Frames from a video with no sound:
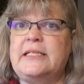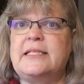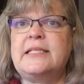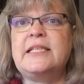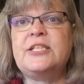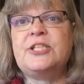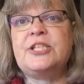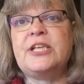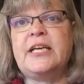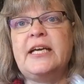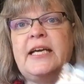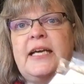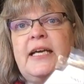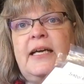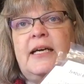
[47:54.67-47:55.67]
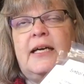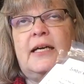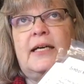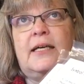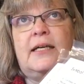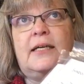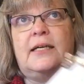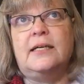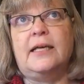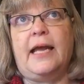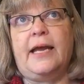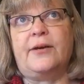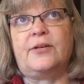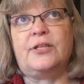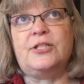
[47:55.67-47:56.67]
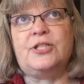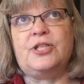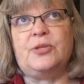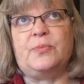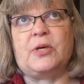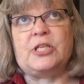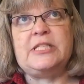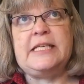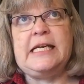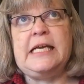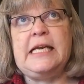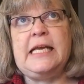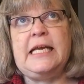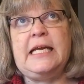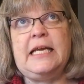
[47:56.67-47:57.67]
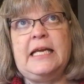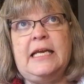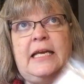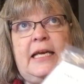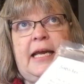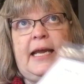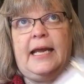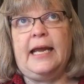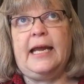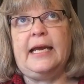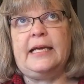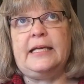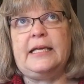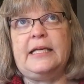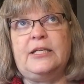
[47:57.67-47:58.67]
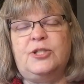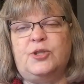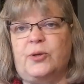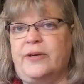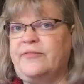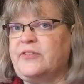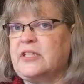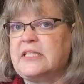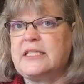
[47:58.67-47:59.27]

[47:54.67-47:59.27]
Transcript: Stitchy, Aaron to Martini, Annie, Joyful